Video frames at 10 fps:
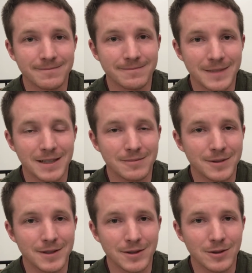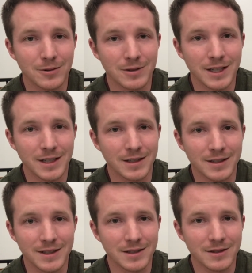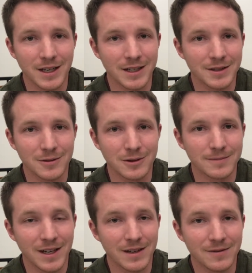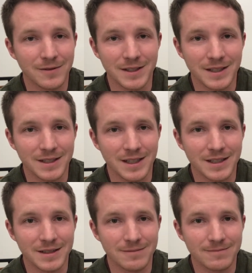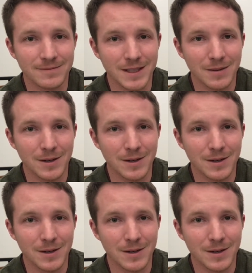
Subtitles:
am so young, still in high school. Got a physics test coming